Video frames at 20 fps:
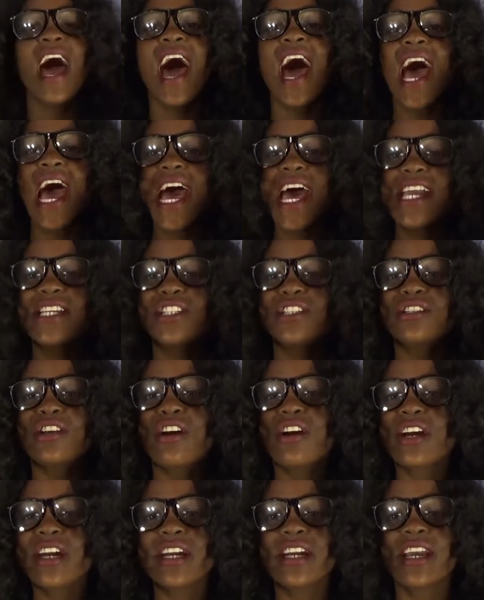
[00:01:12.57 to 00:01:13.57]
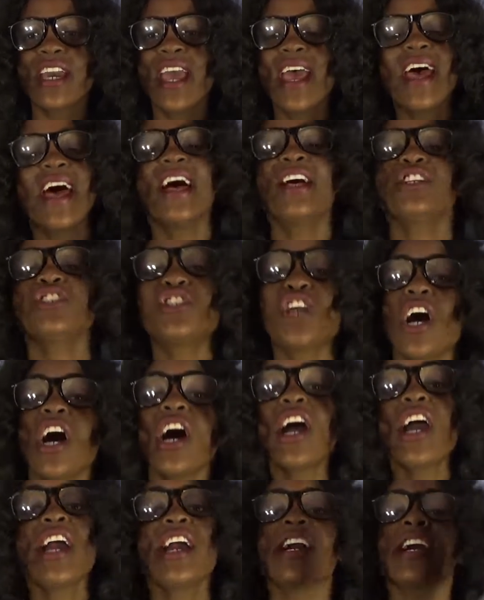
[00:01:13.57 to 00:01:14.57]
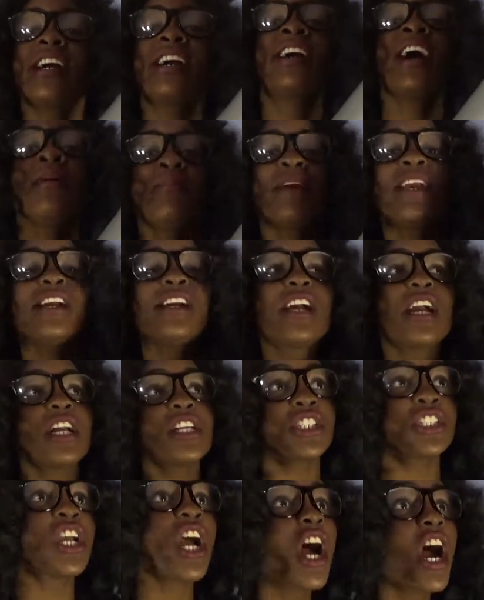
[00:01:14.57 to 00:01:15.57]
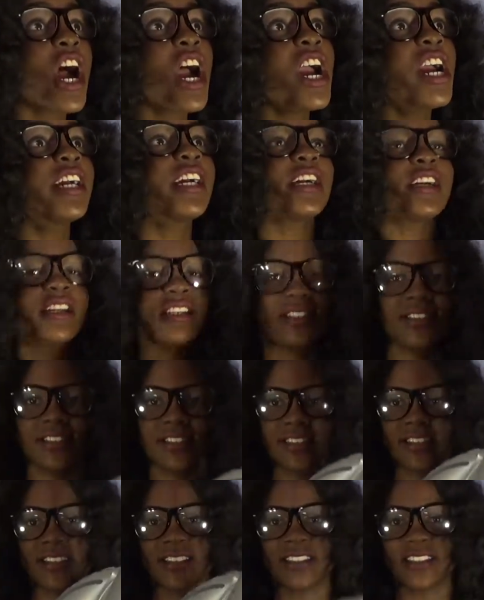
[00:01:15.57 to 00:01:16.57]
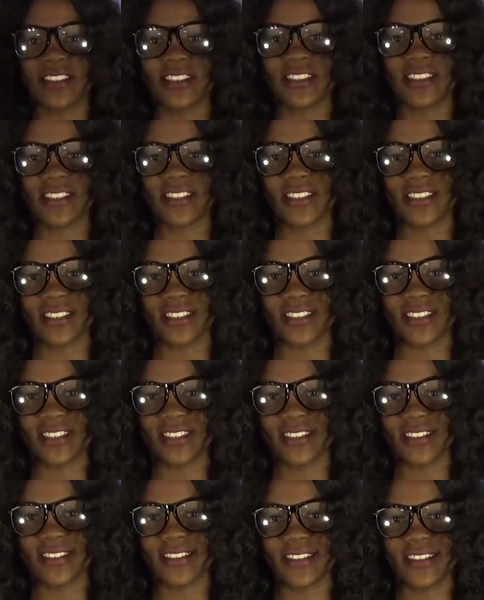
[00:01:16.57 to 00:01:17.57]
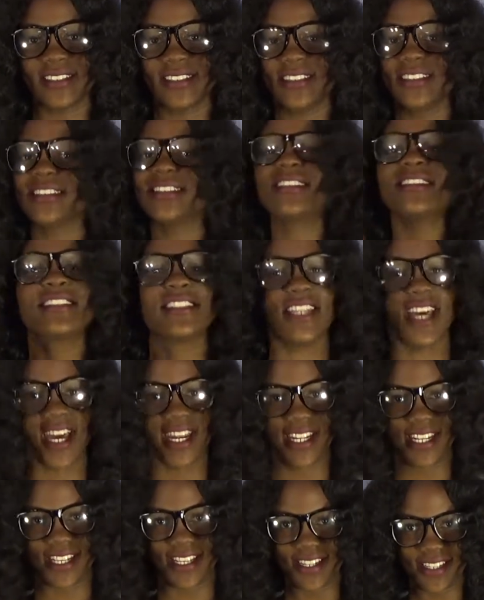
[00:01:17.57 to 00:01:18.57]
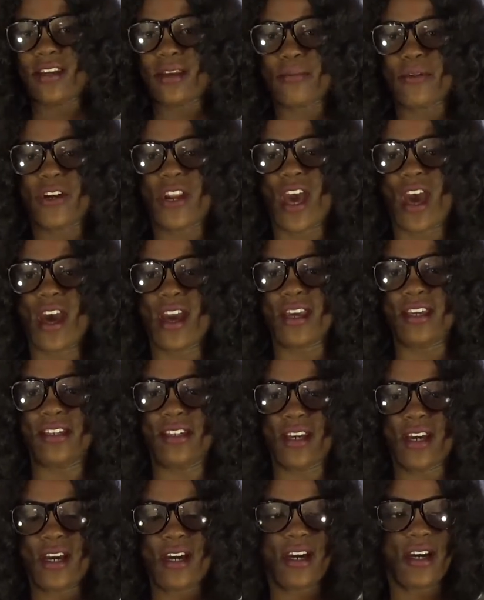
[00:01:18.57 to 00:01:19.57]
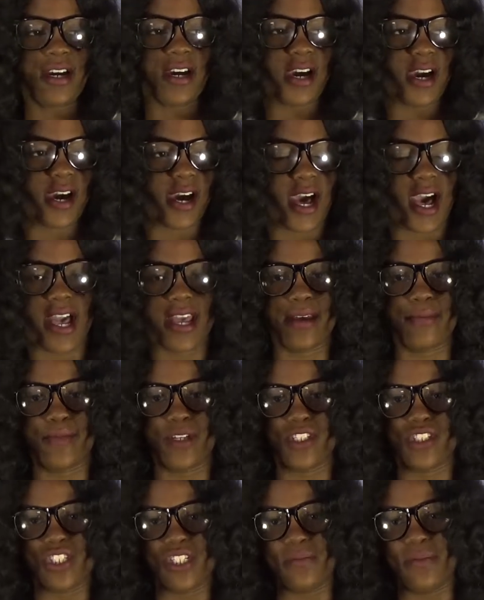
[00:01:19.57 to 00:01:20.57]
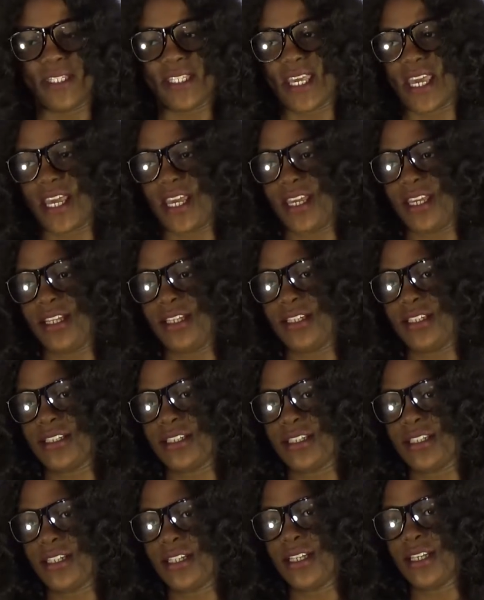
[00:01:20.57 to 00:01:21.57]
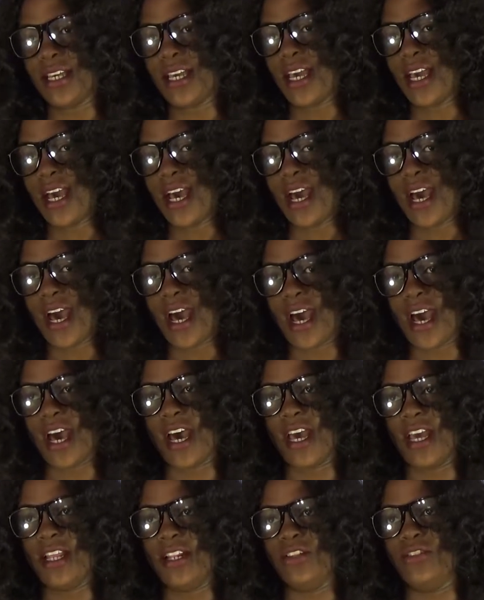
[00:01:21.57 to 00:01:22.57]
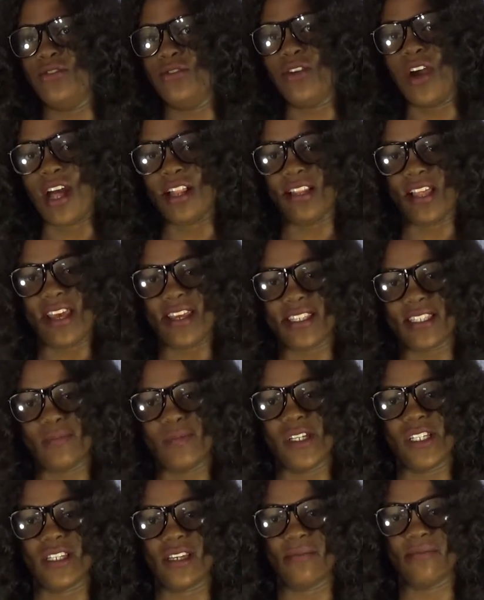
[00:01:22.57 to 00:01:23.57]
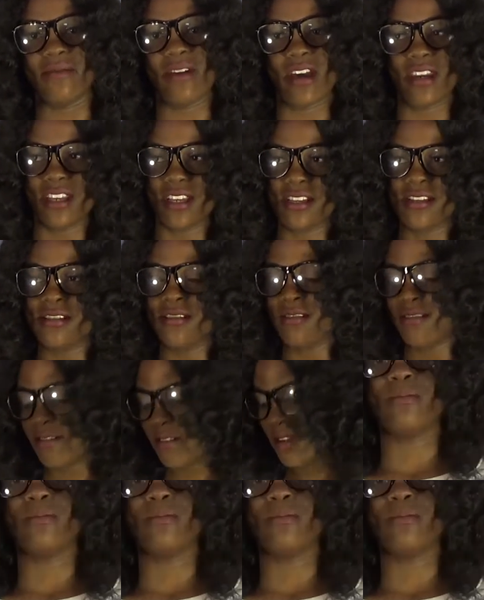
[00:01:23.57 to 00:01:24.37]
Hi, Shark. Shark, come here, Shark. It's not it. Number 9, I am a cheapskate. I do not like spending money